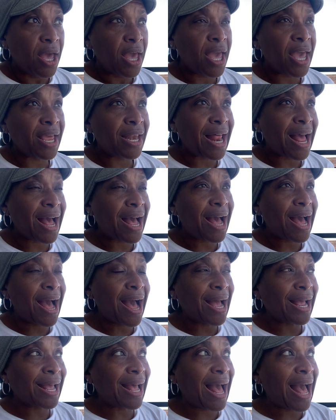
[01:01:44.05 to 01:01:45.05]
and I
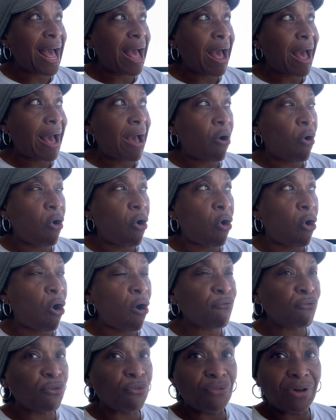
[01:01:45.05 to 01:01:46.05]
I got
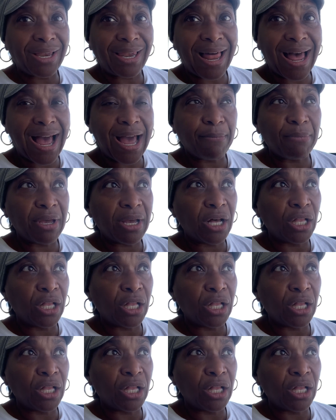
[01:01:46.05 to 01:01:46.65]
off of alignment